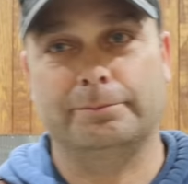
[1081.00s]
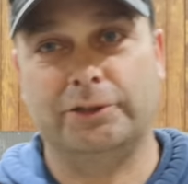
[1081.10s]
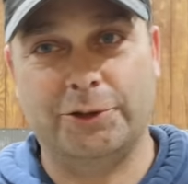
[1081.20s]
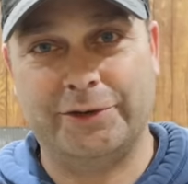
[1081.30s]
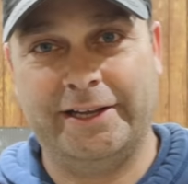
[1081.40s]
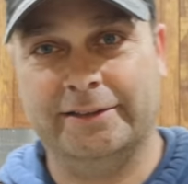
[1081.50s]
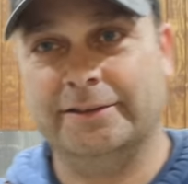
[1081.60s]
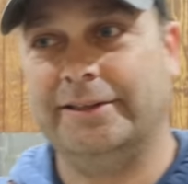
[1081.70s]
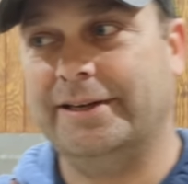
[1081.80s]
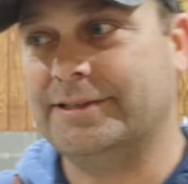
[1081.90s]
the blown
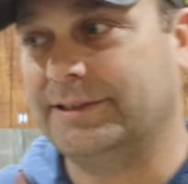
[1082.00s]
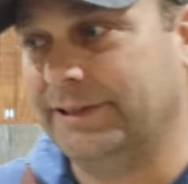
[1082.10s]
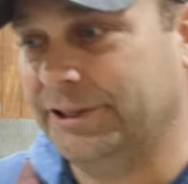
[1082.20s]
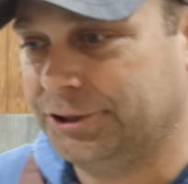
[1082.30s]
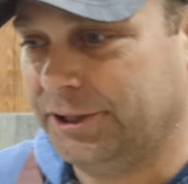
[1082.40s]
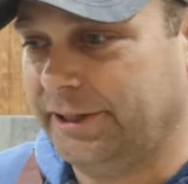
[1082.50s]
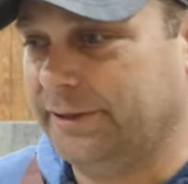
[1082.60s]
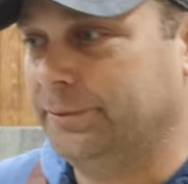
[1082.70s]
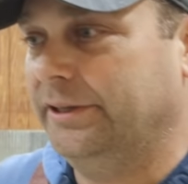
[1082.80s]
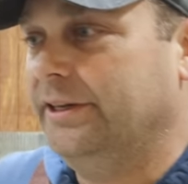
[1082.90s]
in insulation
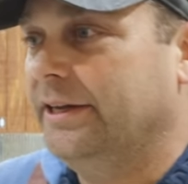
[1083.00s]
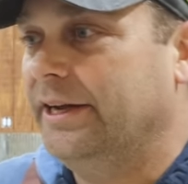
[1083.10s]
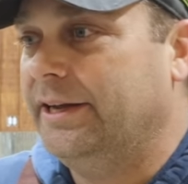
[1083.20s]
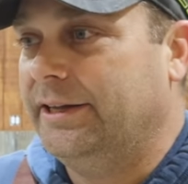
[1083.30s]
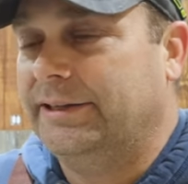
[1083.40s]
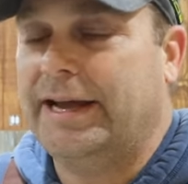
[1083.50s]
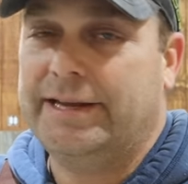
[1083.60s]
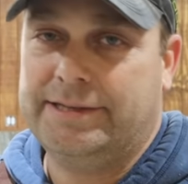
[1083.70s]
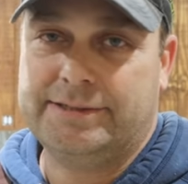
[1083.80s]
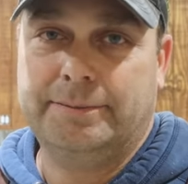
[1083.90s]
in, but
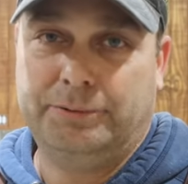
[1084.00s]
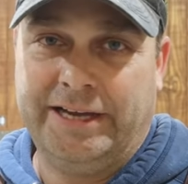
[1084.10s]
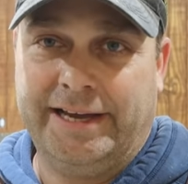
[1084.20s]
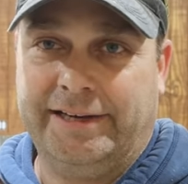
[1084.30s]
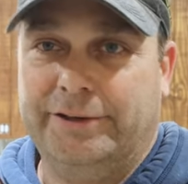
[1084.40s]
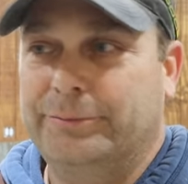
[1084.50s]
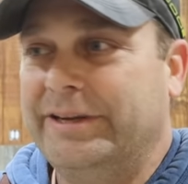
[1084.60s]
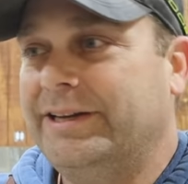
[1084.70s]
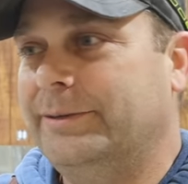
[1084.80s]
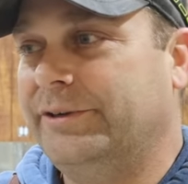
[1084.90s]
that is the plan. It'll
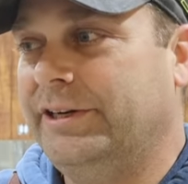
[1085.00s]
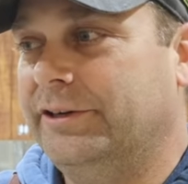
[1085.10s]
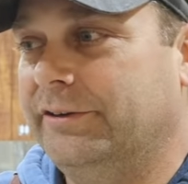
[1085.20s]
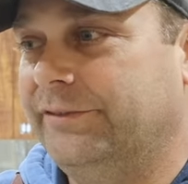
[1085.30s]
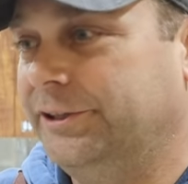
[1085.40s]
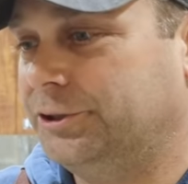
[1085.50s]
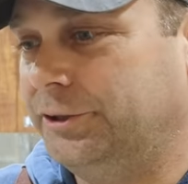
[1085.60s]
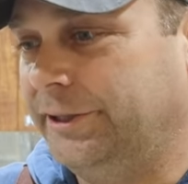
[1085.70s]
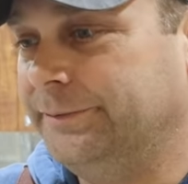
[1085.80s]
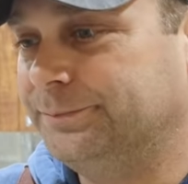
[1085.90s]
be coming here
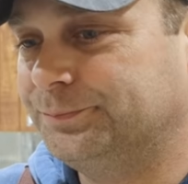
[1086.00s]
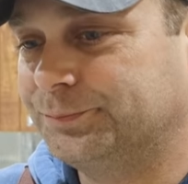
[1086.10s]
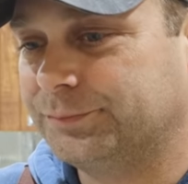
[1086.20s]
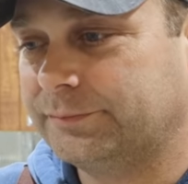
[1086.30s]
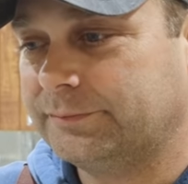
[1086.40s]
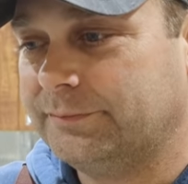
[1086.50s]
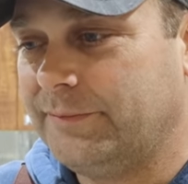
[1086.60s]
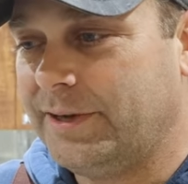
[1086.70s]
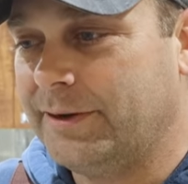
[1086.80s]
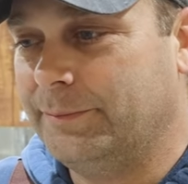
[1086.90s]
eventually
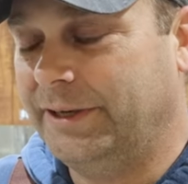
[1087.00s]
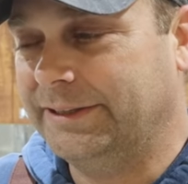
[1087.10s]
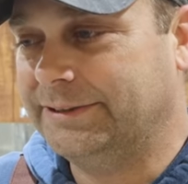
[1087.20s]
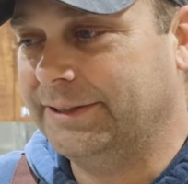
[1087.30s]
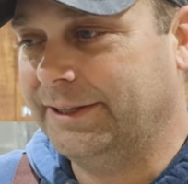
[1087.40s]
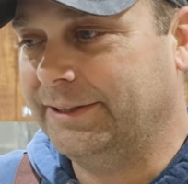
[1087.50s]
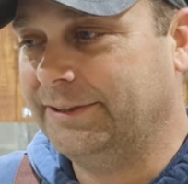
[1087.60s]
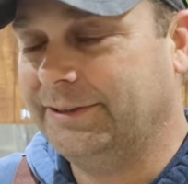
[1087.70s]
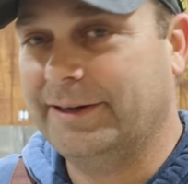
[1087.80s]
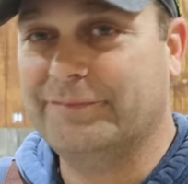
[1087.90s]
but uh,
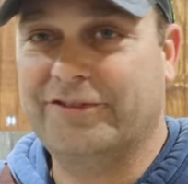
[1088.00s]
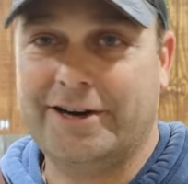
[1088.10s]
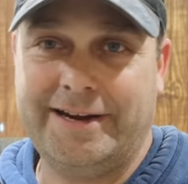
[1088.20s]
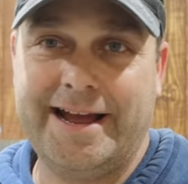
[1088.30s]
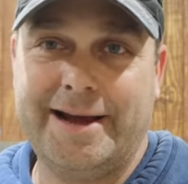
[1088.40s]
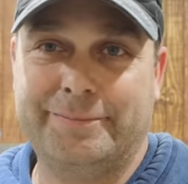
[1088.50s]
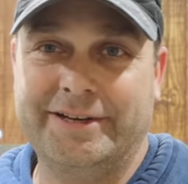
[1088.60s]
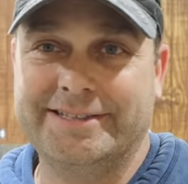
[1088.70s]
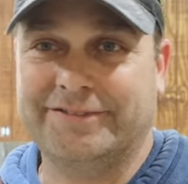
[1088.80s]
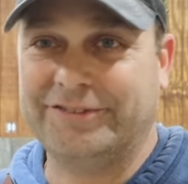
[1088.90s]
I'm very
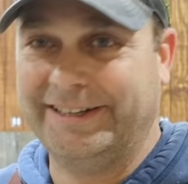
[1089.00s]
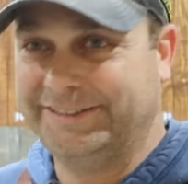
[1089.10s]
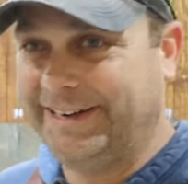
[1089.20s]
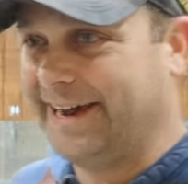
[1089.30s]
happy to finally